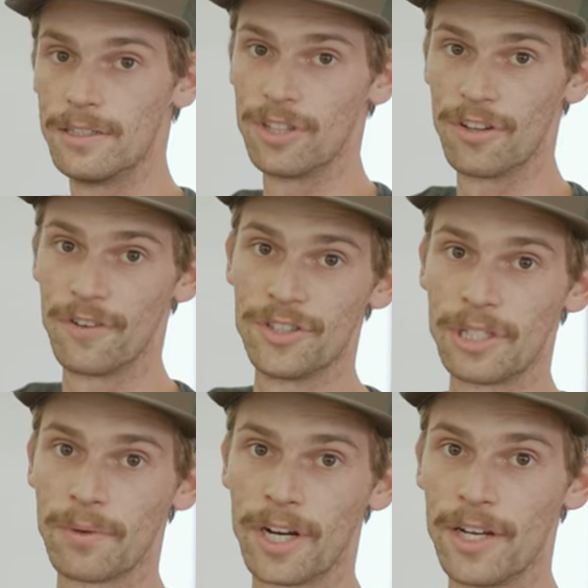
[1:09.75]
So the first
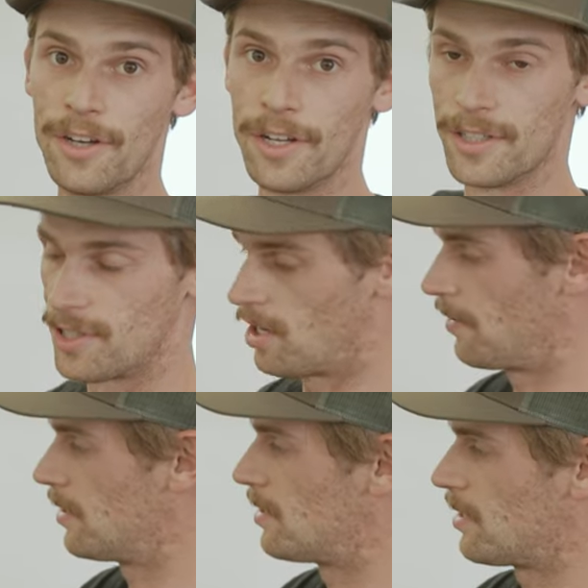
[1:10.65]
thing we're going to do to
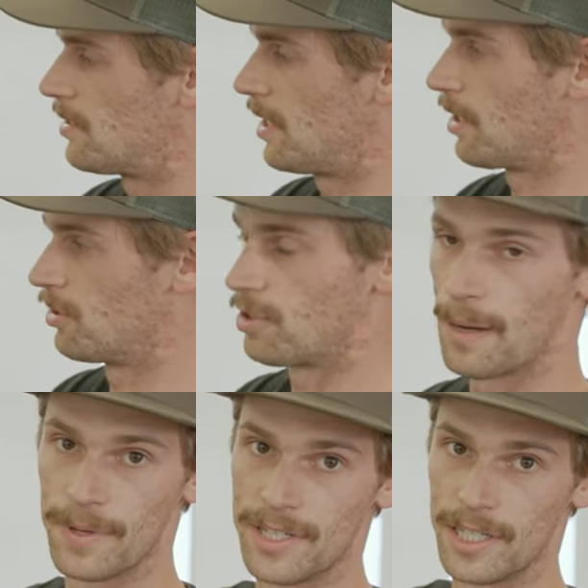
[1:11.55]
install these is take our
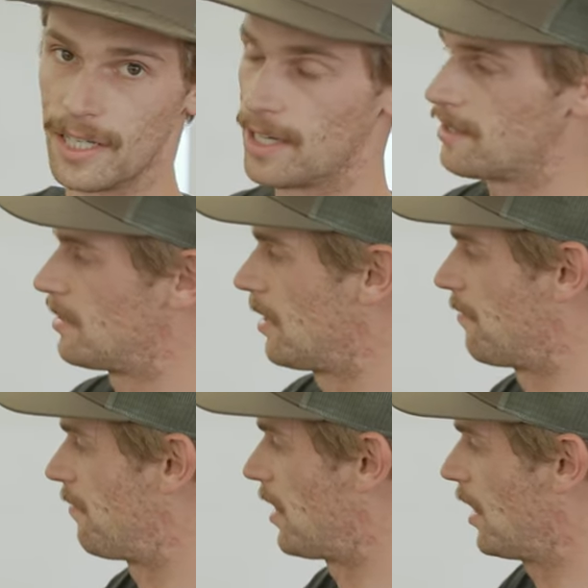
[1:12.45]
drop-in T-nuts
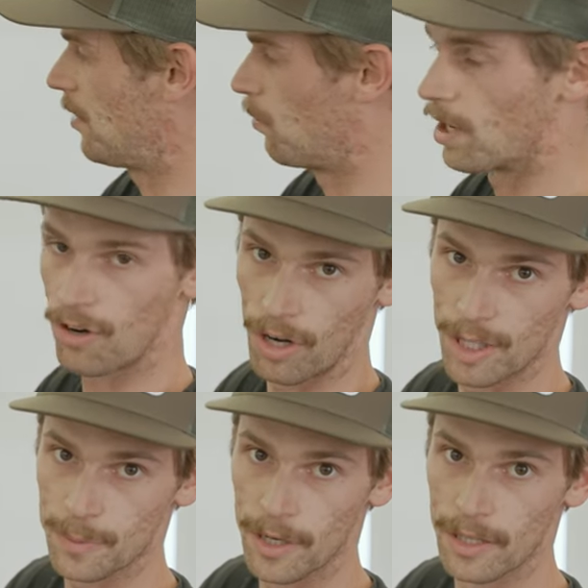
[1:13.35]
and find what
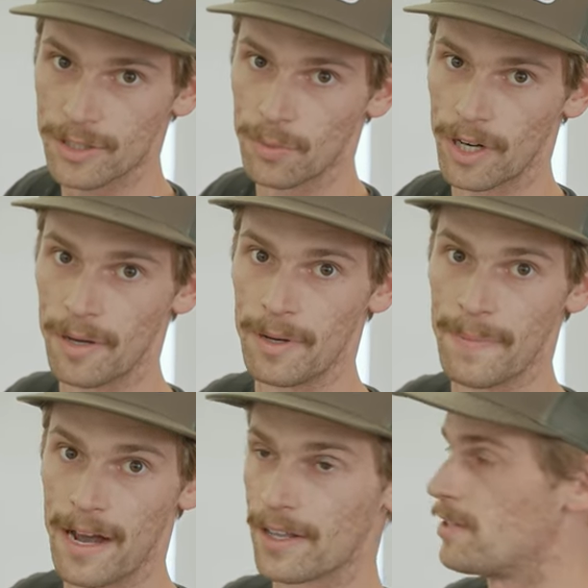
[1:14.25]
crossbars we're going to be
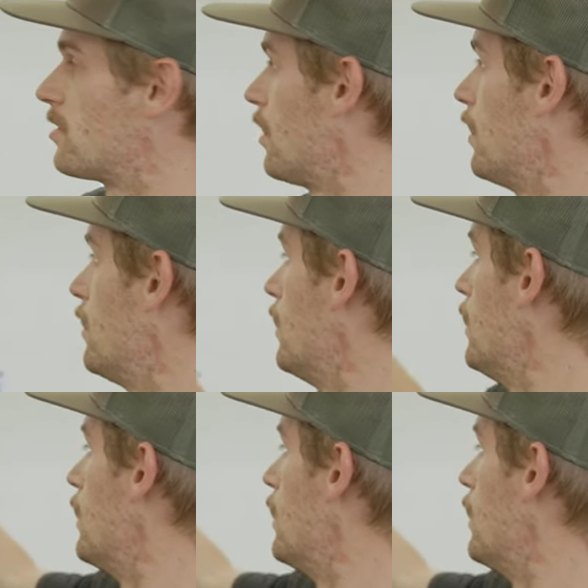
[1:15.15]
mounting these on.